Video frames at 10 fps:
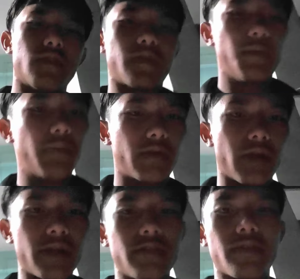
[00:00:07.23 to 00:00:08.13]
November,
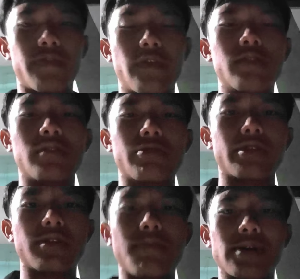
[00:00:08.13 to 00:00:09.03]
and you've
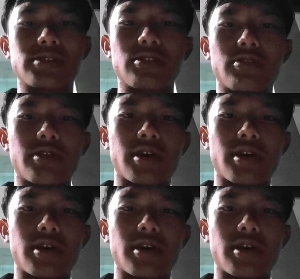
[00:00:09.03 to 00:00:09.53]
already busted your